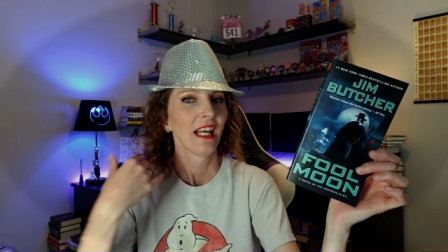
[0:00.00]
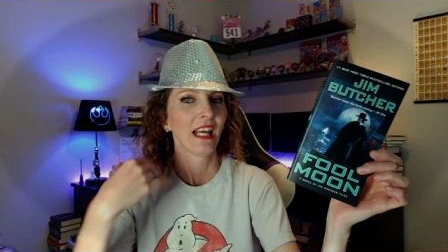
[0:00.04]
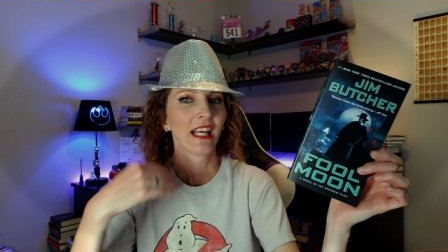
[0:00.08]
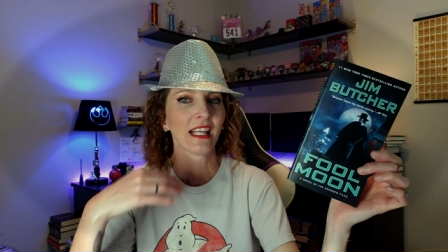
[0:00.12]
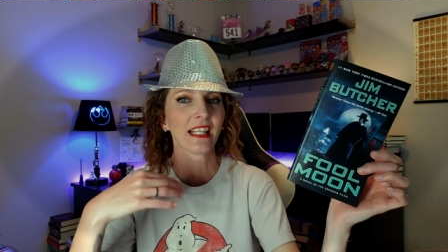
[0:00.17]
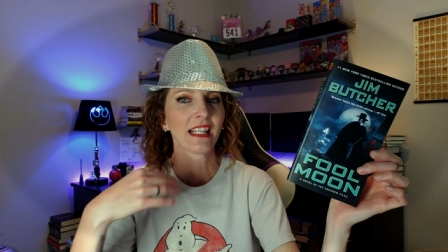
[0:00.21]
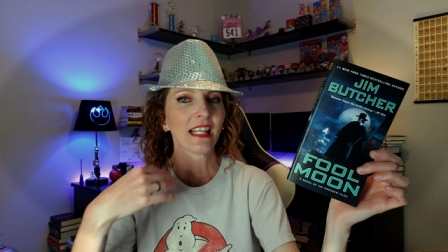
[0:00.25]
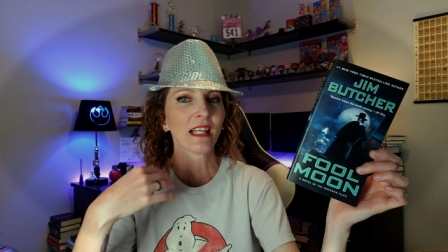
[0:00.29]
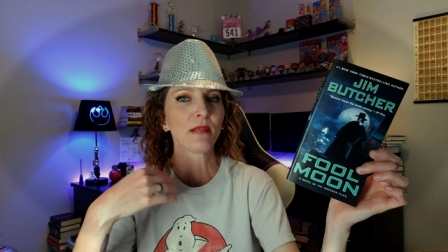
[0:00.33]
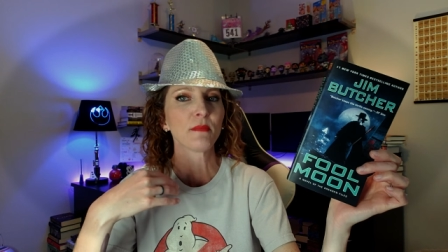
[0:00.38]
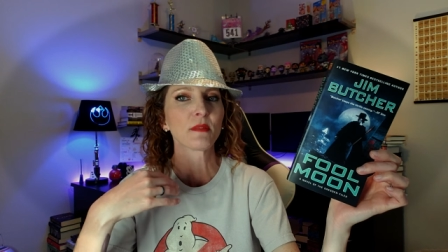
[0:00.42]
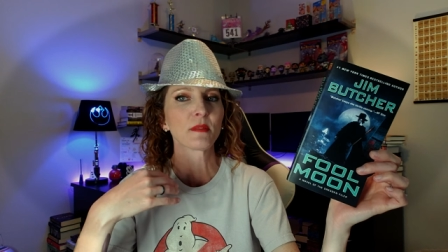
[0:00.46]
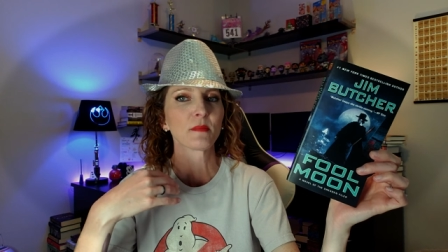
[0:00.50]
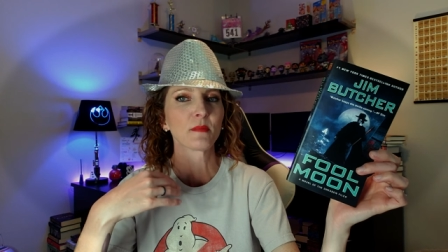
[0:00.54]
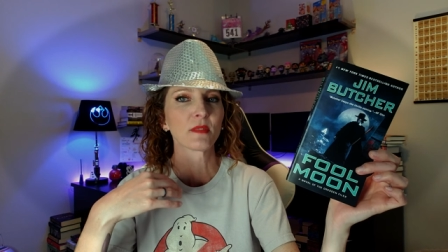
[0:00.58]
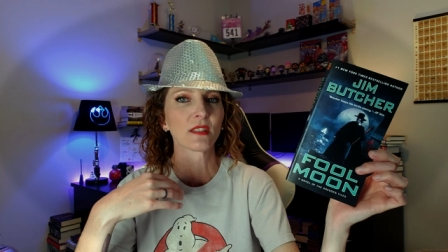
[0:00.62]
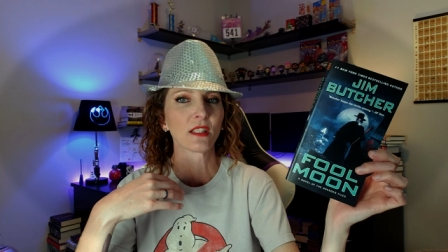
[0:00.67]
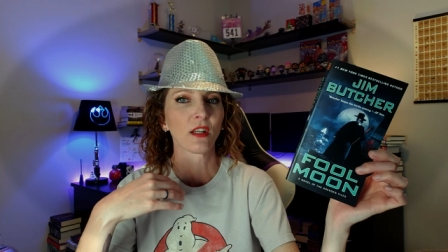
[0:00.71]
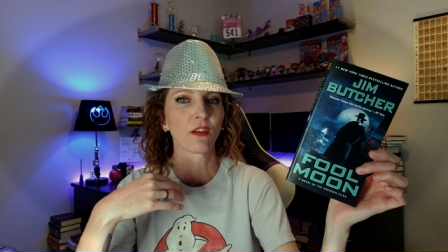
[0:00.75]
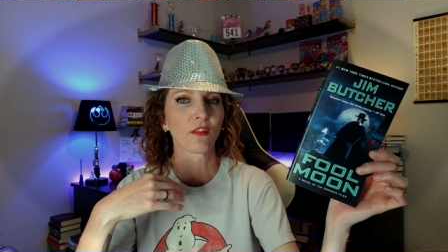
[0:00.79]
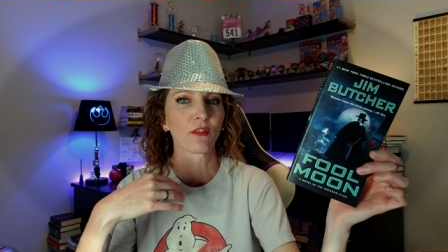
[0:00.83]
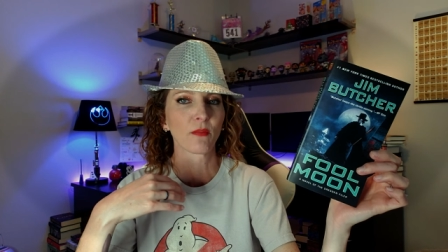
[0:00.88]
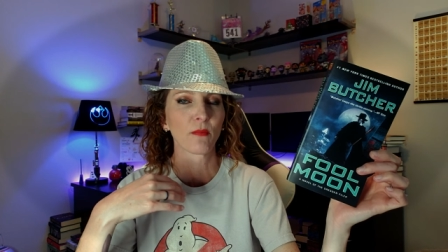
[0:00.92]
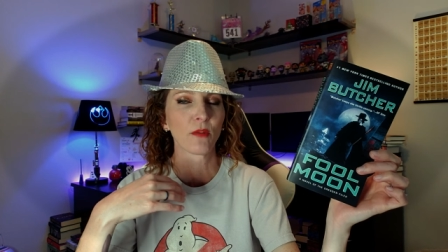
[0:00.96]
he keeps
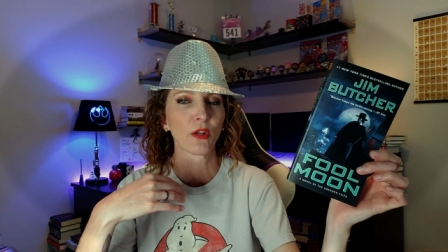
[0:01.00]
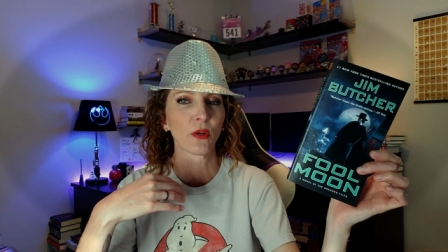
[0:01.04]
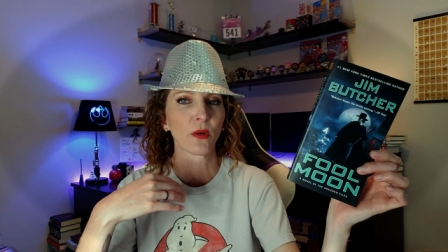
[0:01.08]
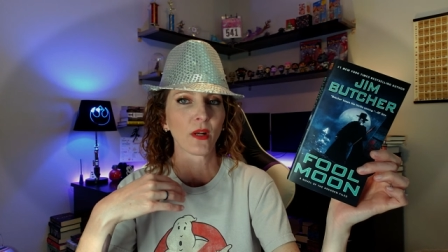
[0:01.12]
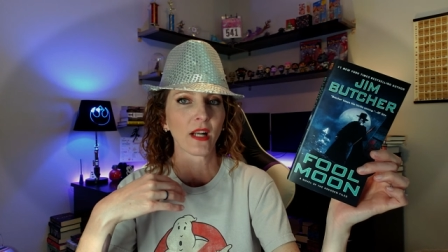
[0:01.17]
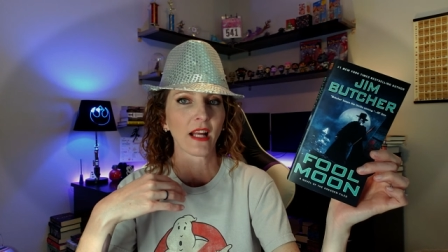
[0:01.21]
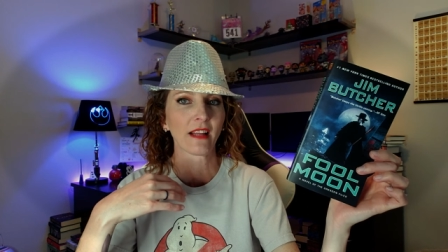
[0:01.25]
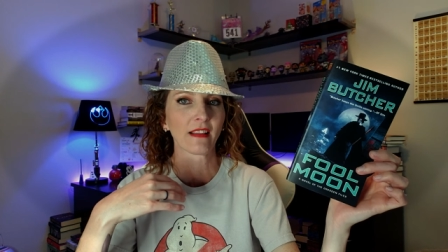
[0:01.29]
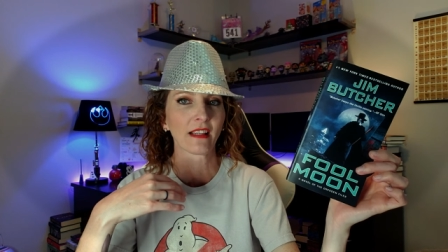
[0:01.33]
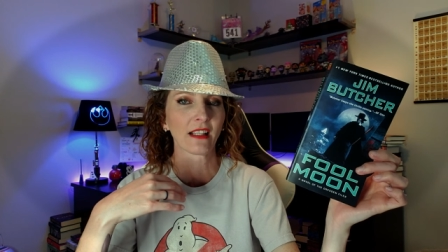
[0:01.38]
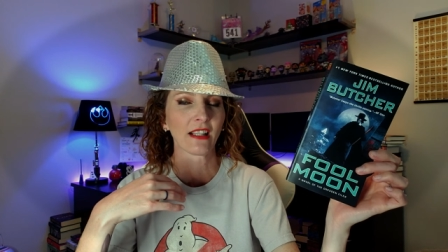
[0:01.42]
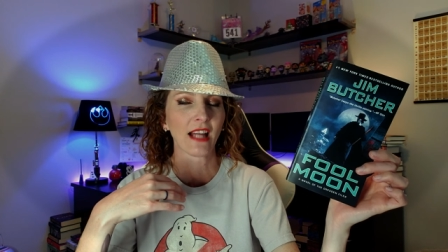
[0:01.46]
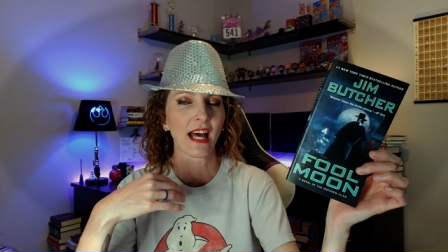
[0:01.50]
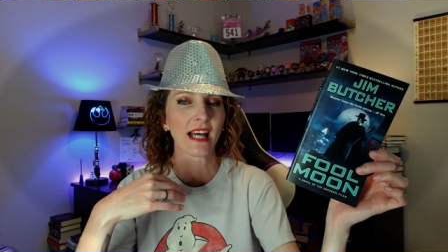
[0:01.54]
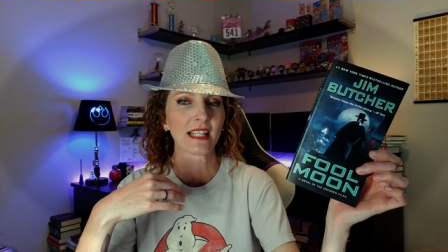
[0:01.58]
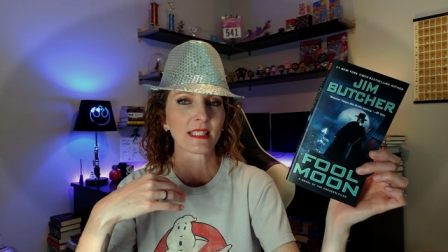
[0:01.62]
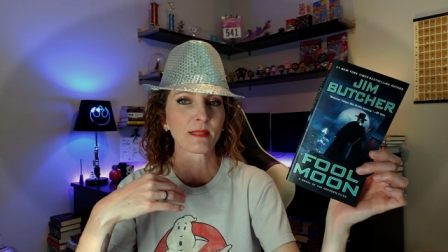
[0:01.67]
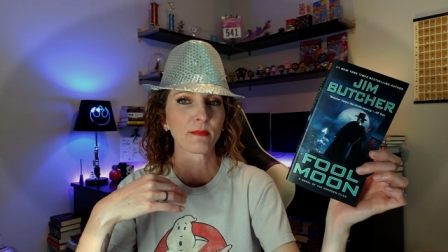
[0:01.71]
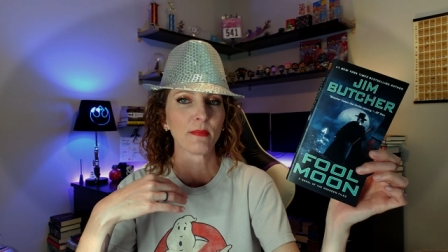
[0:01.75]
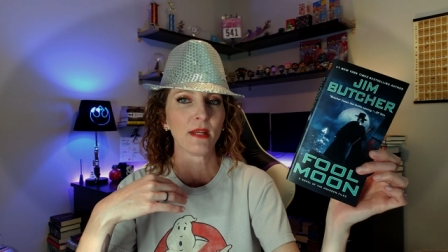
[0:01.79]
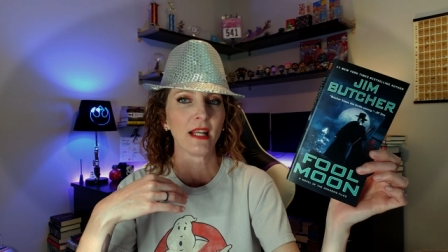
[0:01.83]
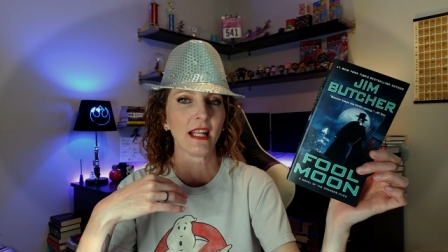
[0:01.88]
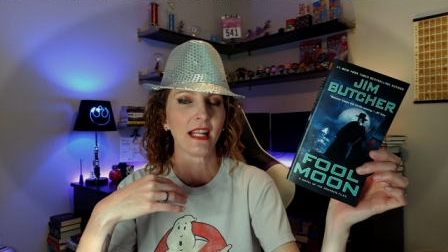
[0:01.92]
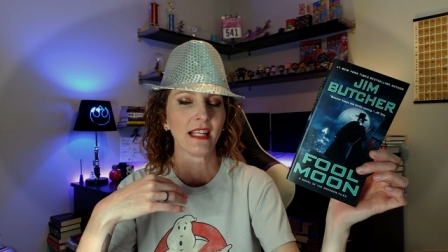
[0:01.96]
himself from doing it at the
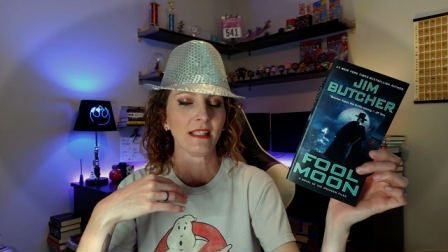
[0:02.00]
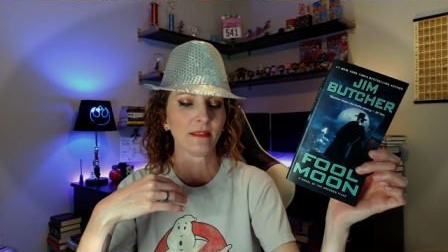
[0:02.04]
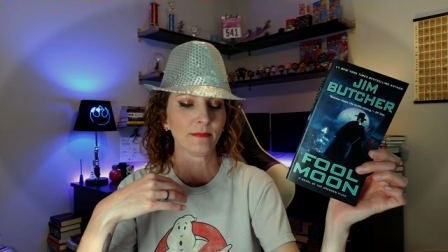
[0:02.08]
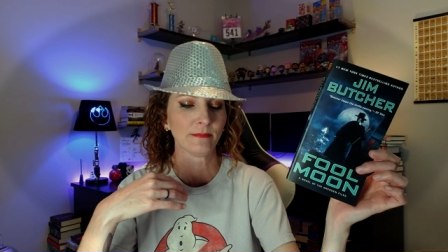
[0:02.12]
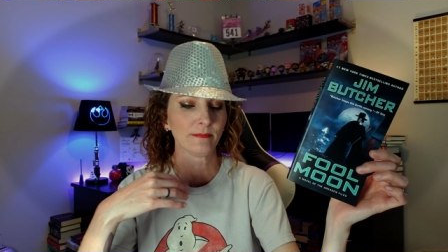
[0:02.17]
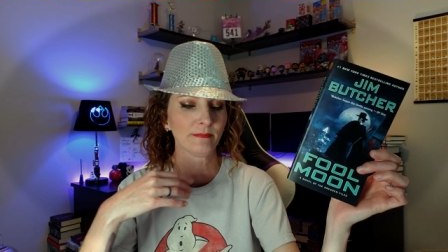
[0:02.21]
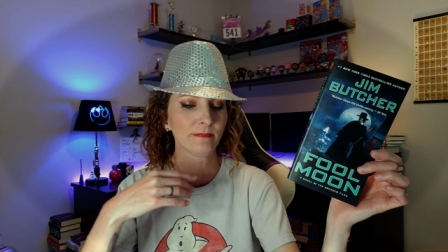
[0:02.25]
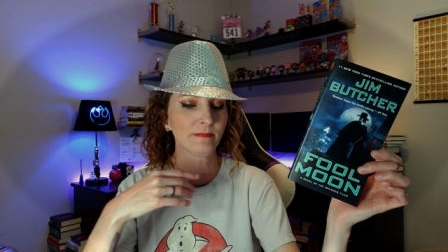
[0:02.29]
last minute.